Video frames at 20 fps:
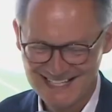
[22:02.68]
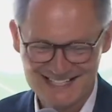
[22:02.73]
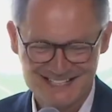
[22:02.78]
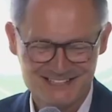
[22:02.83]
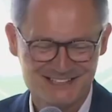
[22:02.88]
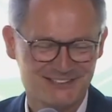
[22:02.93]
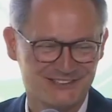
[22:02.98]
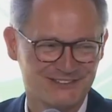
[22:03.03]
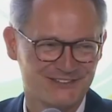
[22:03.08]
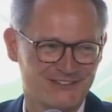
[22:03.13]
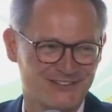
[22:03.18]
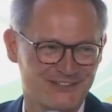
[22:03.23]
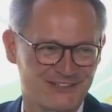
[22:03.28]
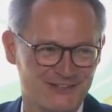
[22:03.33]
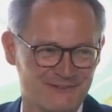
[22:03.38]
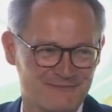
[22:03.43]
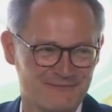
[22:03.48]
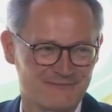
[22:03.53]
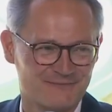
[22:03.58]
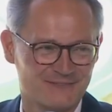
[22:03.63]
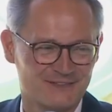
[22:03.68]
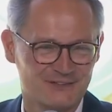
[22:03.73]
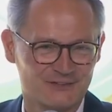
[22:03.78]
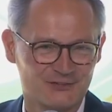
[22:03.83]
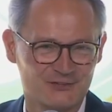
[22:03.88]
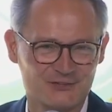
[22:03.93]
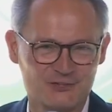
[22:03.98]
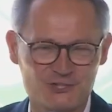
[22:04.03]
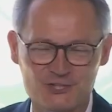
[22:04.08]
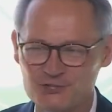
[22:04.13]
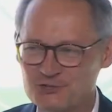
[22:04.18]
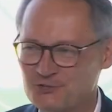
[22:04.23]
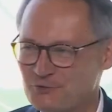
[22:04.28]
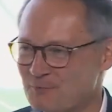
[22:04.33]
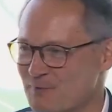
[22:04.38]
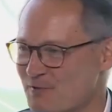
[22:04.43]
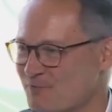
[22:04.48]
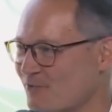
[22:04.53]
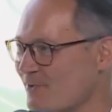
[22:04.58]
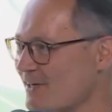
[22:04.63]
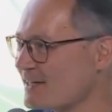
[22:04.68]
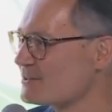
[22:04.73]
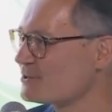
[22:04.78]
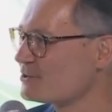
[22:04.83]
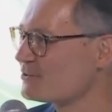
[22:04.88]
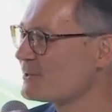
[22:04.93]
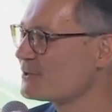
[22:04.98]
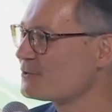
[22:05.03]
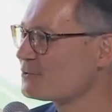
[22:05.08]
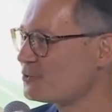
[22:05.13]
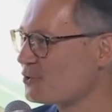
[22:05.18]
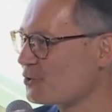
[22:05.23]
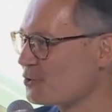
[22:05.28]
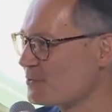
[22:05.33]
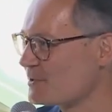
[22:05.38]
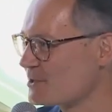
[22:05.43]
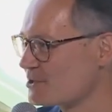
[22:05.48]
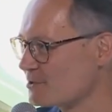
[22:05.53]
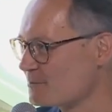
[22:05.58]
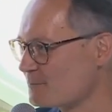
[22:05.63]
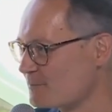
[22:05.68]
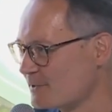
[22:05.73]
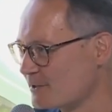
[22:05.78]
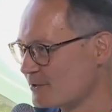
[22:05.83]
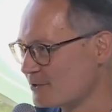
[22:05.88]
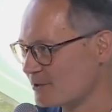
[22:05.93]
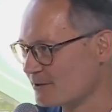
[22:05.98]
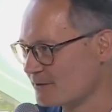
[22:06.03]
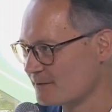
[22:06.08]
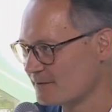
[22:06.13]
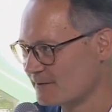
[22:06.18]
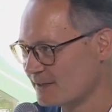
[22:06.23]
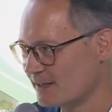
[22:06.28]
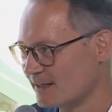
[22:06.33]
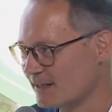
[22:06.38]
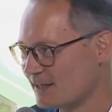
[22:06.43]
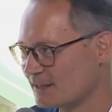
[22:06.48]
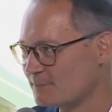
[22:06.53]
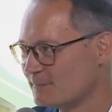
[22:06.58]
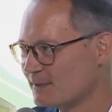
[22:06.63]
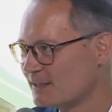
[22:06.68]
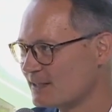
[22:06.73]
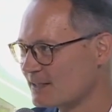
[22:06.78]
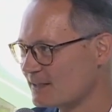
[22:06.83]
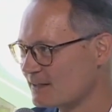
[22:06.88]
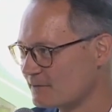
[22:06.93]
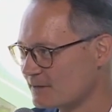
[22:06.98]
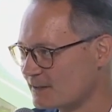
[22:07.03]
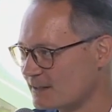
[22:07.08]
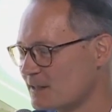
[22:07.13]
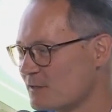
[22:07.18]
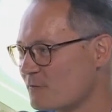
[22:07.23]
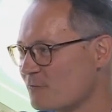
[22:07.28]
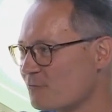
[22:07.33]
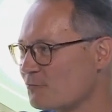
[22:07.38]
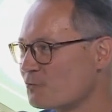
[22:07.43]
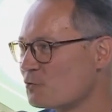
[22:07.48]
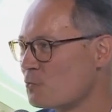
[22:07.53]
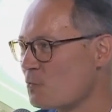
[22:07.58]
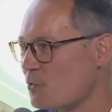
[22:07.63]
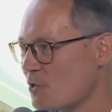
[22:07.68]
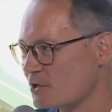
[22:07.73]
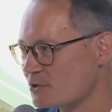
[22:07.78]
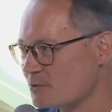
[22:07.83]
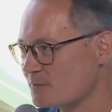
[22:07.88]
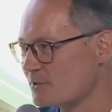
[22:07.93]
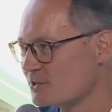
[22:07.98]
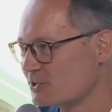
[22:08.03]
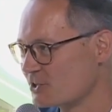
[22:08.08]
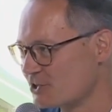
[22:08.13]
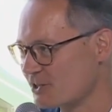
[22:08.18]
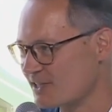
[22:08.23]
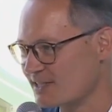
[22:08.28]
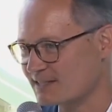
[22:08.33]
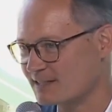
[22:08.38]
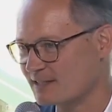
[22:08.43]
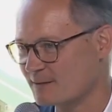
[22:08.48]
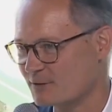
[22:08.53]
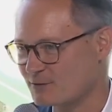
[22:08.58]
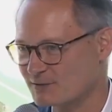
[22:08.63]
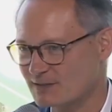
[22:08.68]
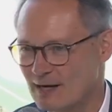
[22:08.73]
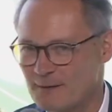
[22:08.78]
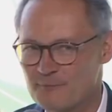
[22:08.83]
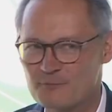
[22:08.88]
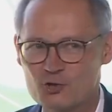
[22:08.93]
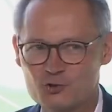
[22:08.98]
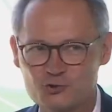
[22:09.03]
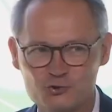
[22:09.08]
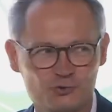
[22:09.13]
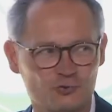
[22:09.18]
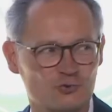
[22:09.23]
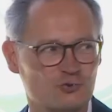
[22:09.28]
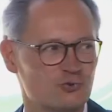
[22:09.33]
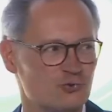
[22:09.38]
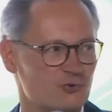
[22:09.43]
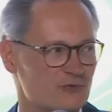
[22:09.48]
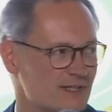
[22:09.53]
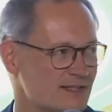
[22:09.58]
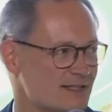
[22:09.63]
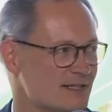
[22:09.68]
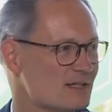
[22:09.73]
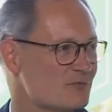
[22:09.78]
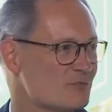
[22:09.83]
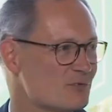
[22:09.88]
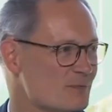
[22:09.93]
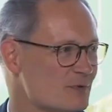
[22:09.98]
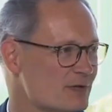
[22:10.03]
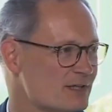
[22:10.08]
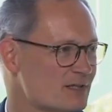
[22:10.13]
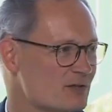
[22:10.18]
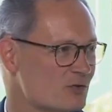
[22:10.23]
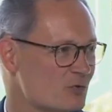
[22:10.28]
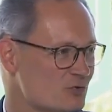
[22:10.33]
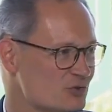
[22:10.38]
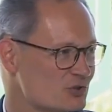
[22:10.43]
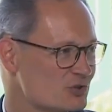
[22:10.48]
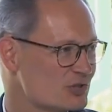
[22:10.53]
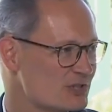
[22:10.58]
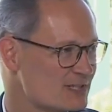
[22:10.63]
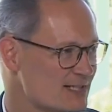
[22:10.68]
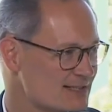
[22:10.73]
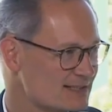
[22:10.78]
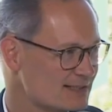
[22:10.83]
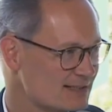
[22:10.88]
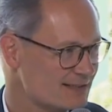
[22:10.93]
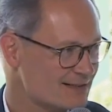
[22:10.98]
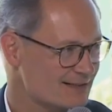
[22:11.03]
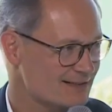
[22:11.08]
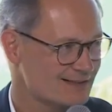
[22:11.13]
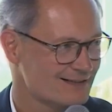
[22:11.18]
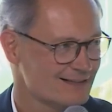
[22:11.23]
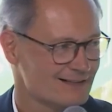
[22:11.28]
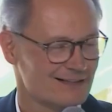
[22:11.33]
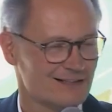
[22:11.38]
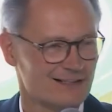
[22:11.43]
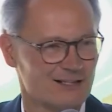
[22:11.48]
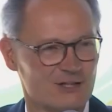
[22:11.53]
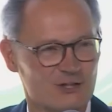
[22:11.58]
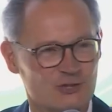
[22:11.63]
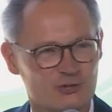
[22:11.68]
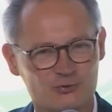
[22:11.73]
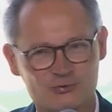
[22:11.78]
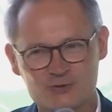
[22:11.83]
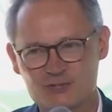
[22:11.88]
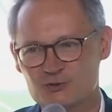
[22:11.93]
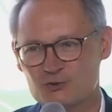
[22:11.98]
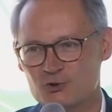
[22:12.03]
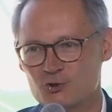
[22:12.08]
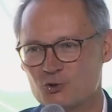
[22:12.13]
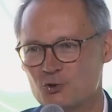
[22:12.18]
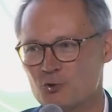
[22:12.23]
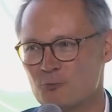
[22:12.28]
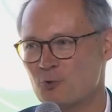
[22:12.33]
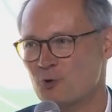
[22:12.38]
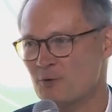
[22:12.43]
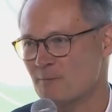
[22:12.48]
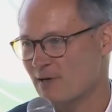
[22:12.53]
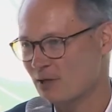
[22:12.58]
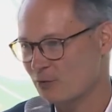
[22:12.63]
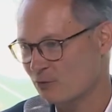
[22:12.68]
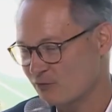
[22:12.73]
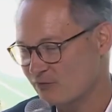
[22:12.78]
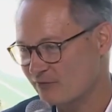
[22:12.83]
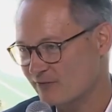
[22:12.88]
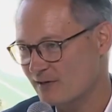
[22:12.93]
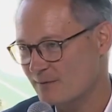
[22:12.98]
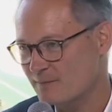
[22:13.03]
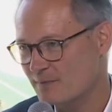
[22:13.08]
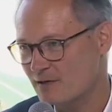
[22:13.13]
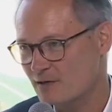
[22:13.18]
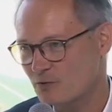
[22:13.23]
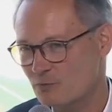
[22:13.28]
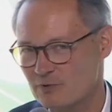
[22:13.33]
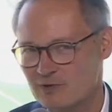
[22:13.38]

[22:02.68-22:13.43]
So just before answering to your question, Peter, let me give a few words about GSK, because I'm not so sure that everybody knows GSK. So it's a global biopharma.